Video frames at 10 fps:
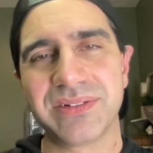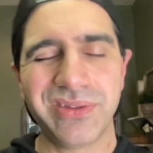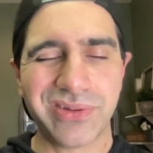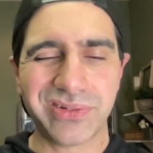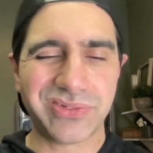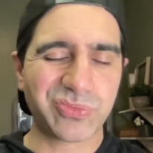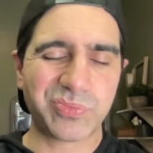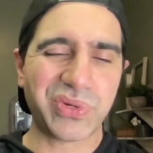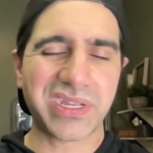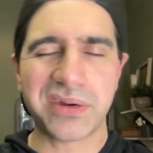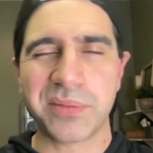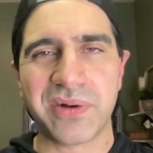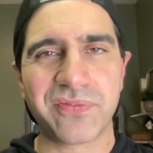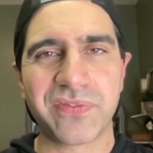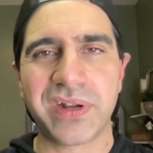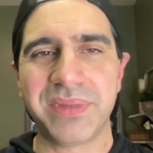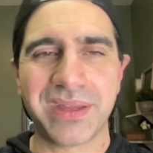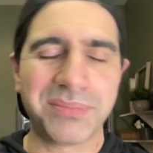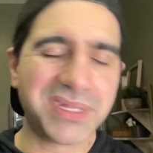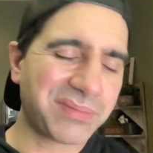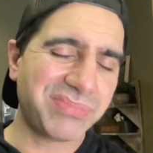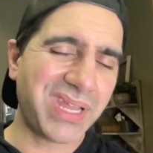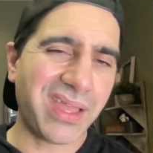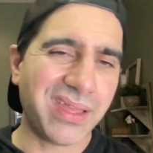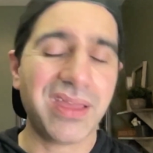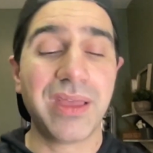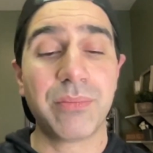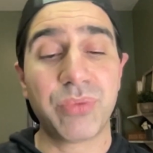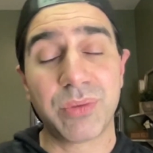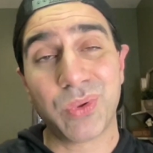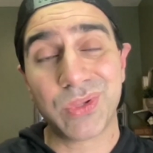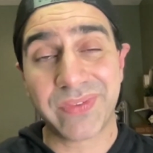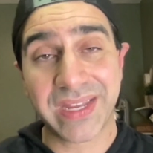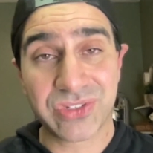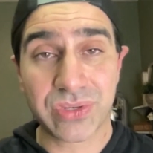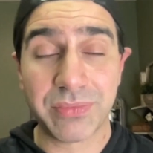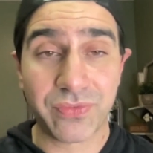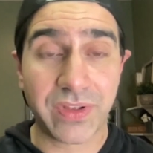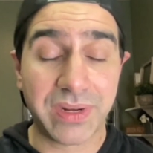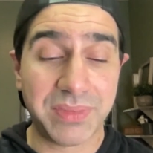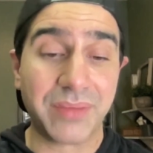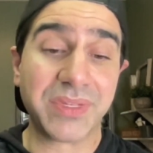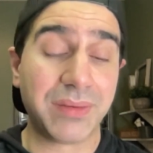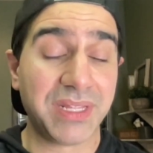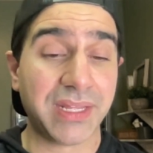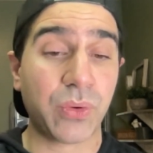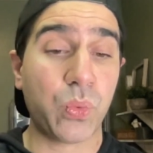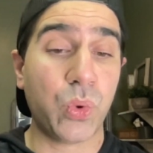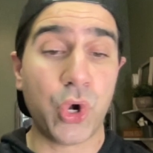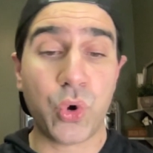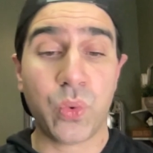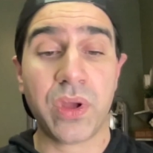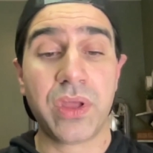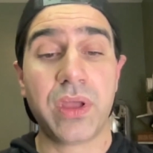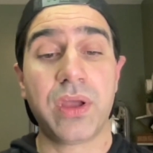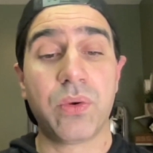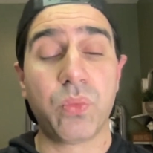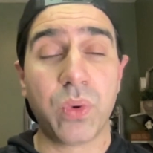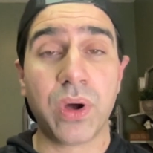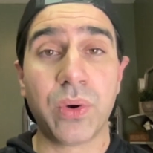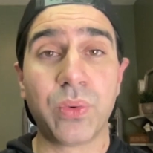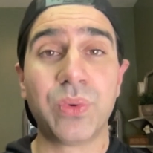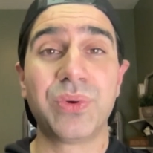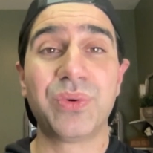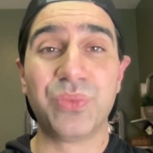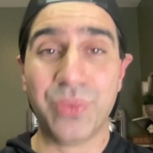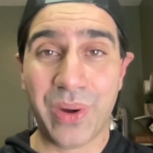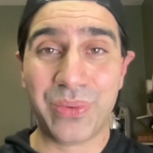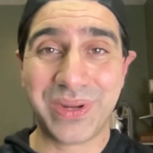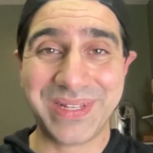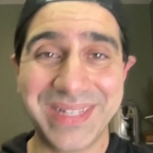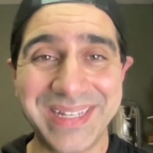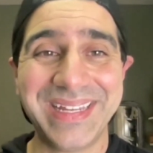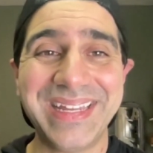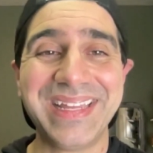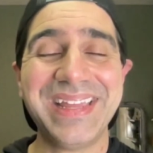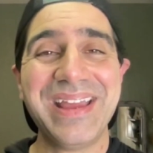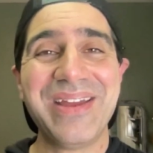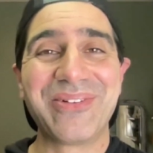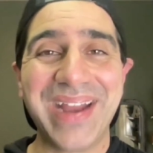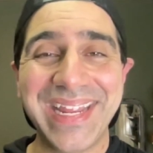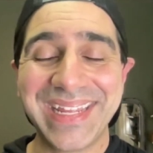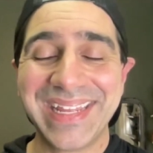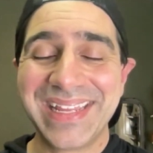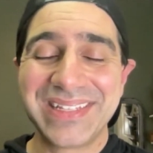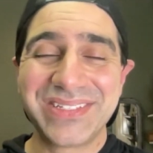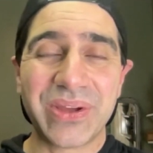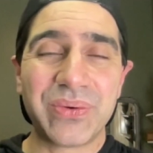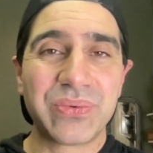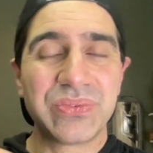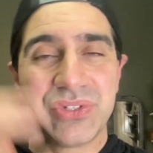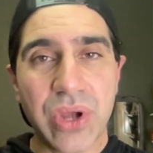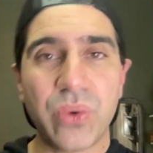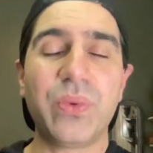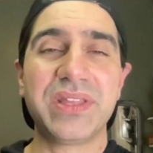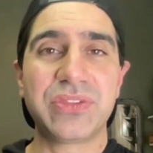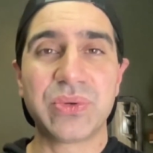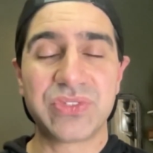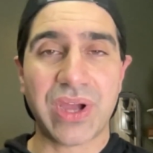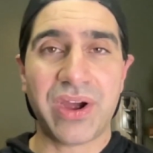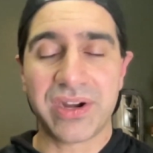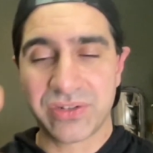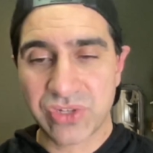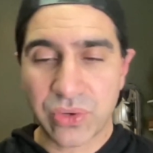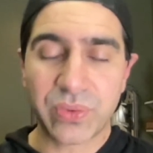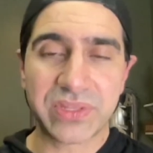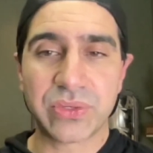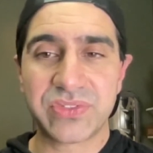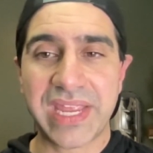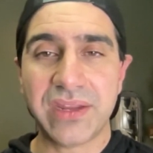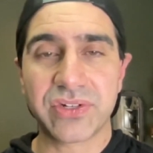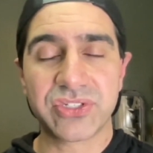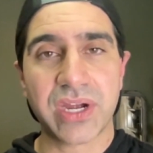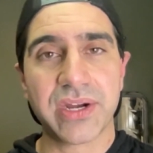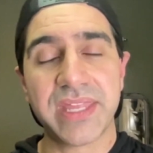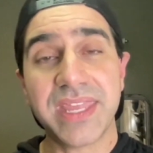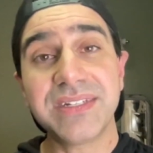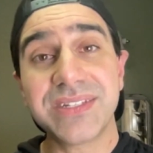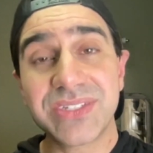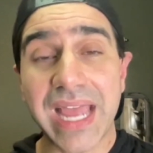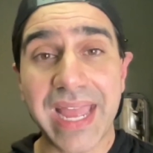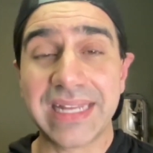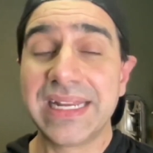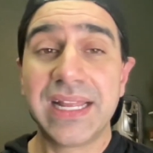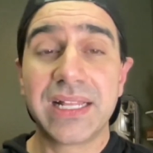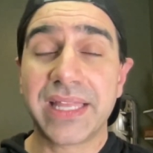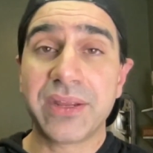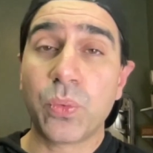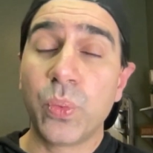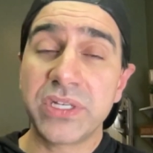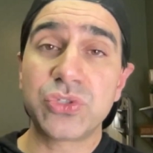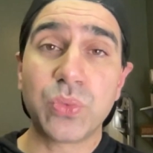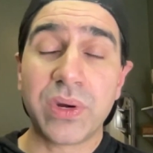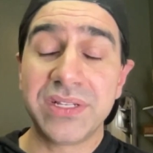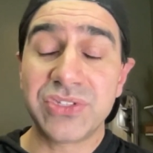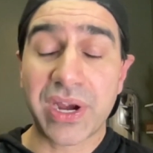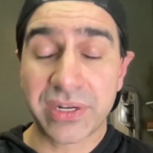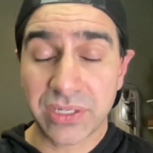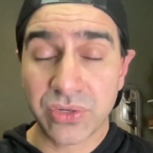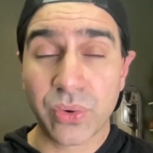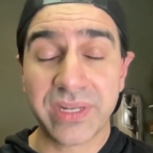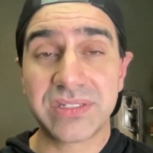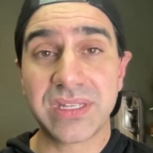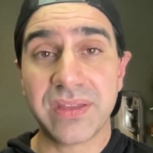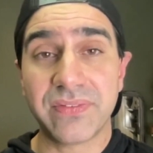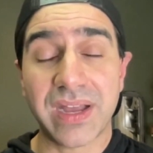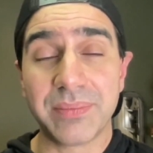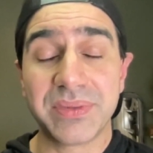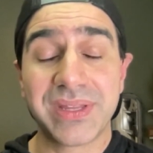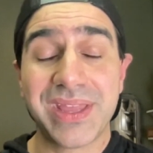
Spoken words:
You could put caramel in front of me, I'd be like, nah. Put a bowl of ice cream in front of me, I'm gonna be like, whoa, whoa, whoa. Right? So know what those are, know what those anchors are, and then decide, like, which ones are you going to give up?